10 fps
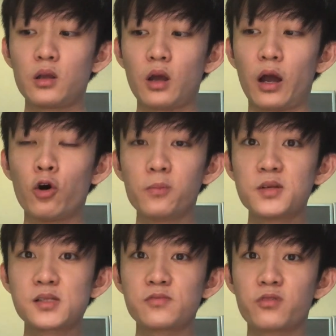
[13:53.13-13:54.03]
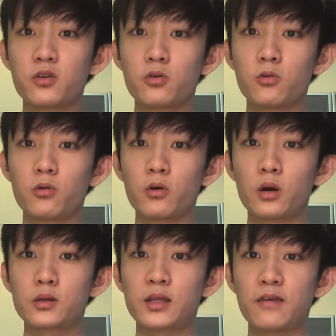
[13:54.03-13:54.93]
I hope this video
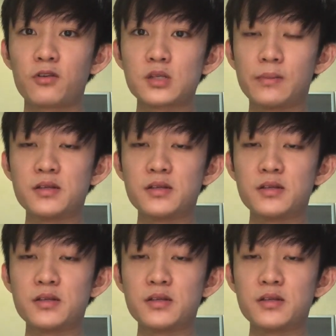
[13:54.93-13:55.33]
gave you some